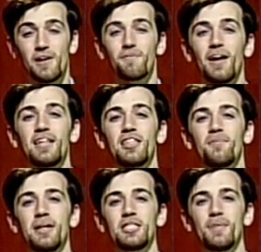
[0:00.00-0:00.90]
Finally, the
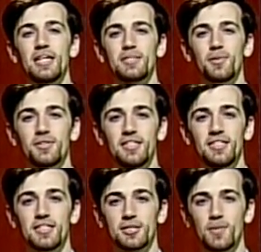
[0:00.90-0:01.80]
men's basketball
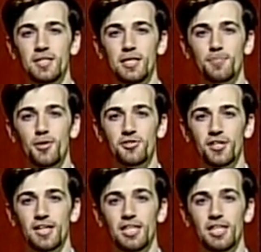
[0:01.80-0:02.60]
season is quickly approaching,